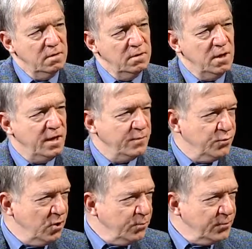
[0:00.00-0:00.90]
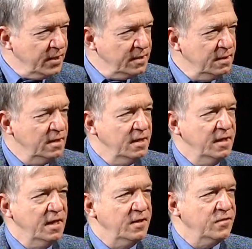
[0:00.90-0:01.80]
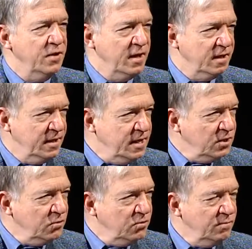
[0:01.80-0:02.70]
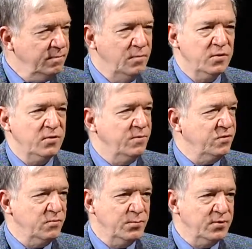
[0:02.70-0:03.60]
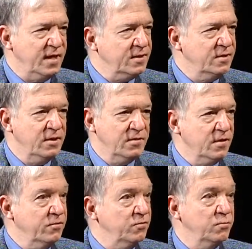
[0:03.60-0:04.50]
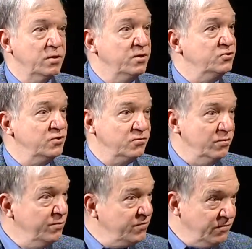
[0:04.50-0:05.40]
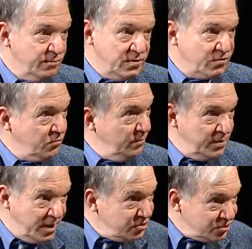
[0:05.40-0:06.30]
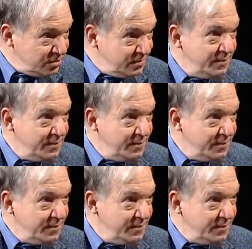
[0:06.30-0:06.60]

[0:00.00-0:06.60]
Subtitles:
not appropriate. It's not legal. Muslims are protected as other religious groups from discrimination.